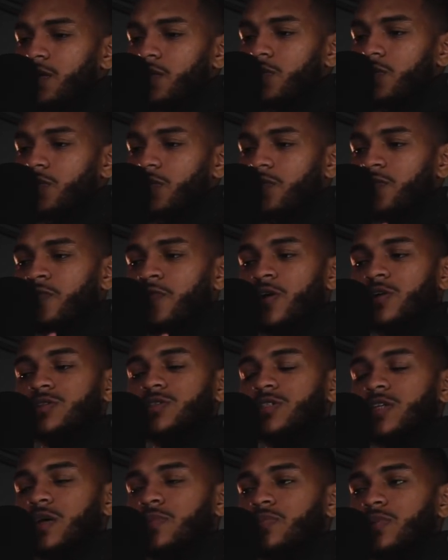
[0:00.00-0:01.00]
the
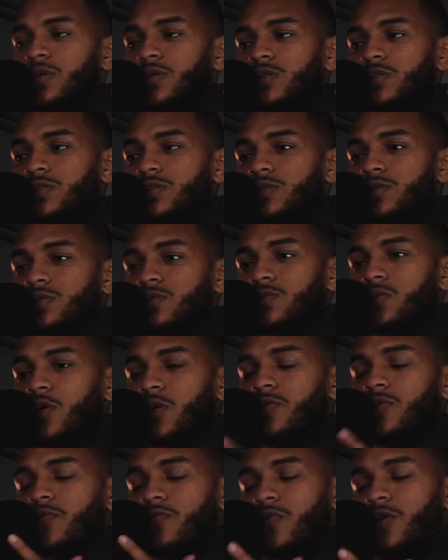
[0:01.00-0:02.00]
first
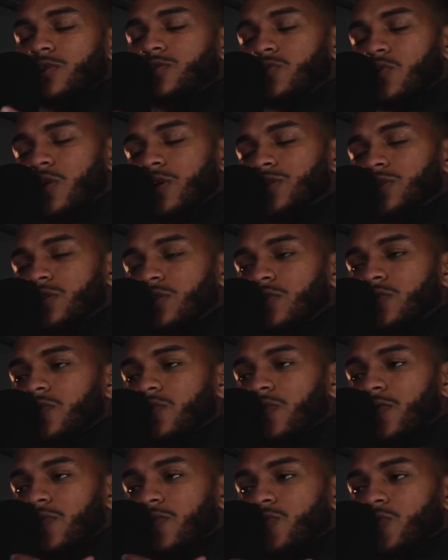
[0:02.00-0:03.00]
question of
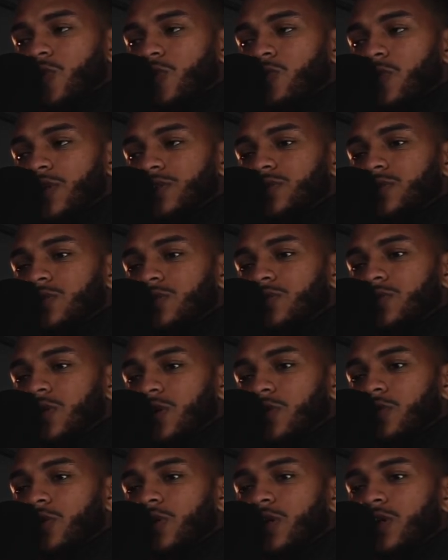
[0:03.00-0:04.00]
the 3-question
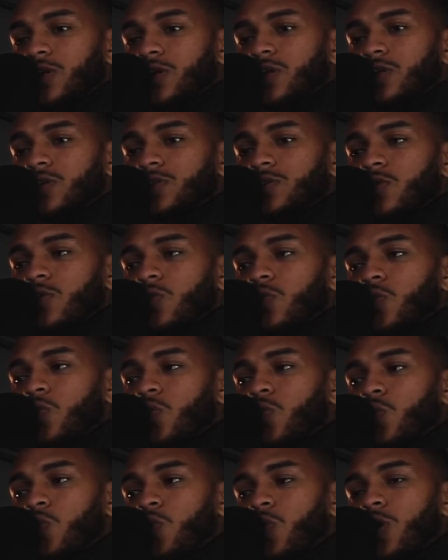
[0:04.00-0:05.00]
theory is,
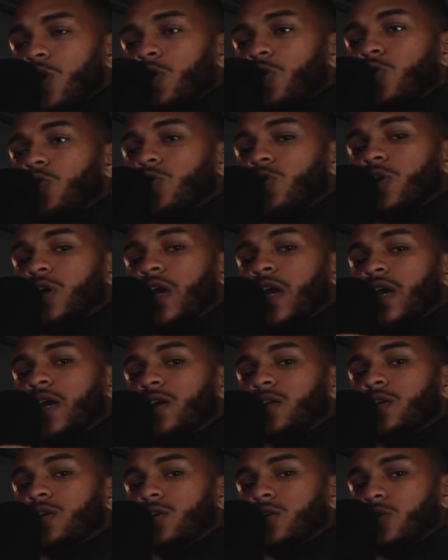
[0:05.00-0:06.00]
what
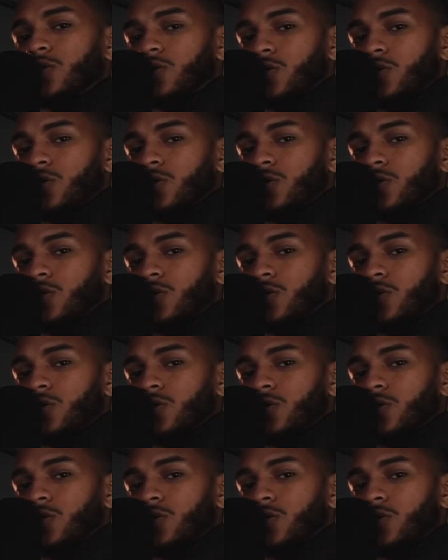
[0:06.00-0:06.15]
created